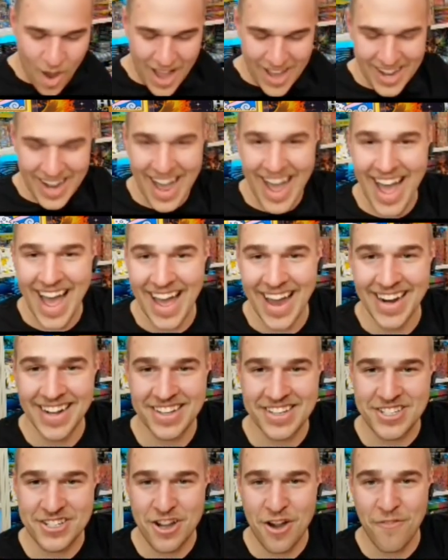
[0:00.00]
Why not?
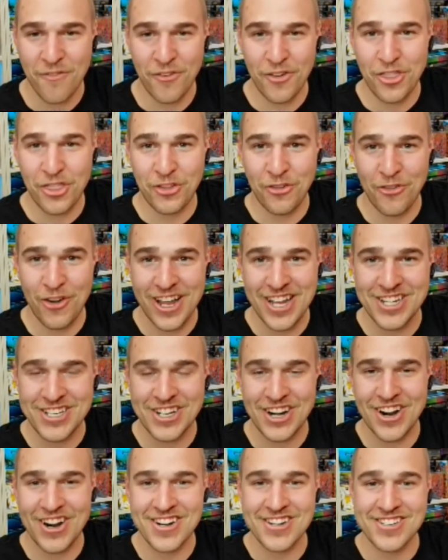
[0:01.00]
Let's go for 3
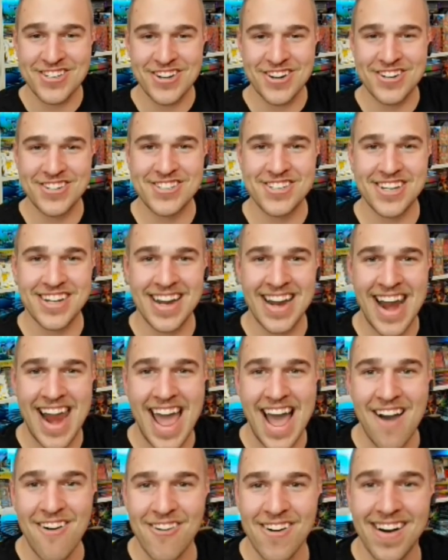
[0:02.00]
Charizards in
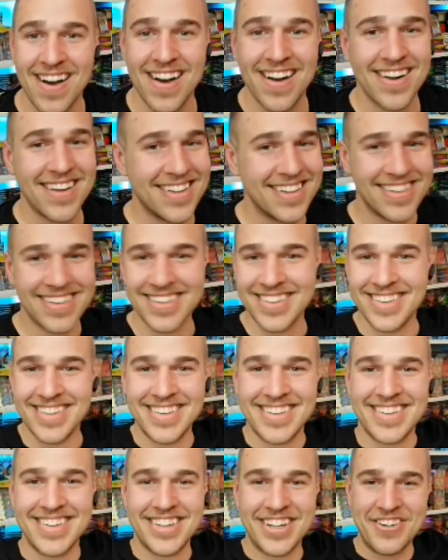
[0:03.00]
an hour.
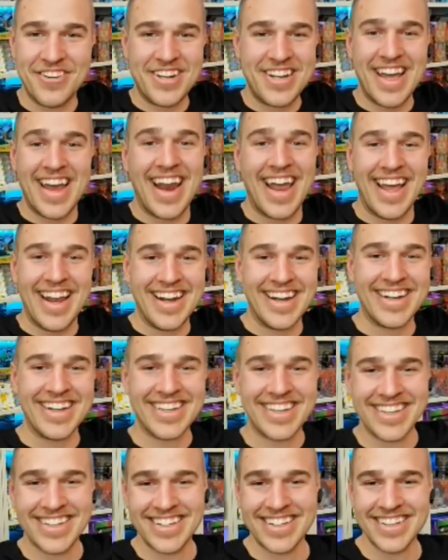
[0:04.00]
Get
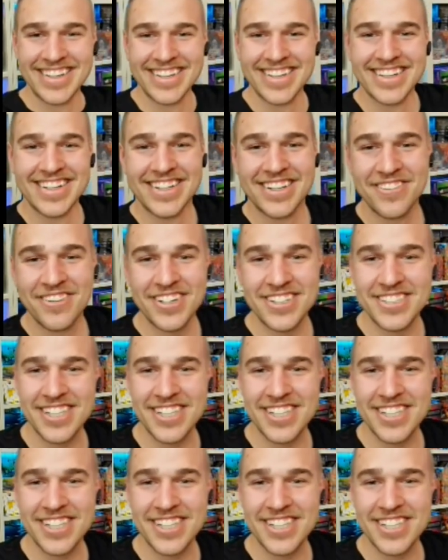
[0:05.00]
out of here.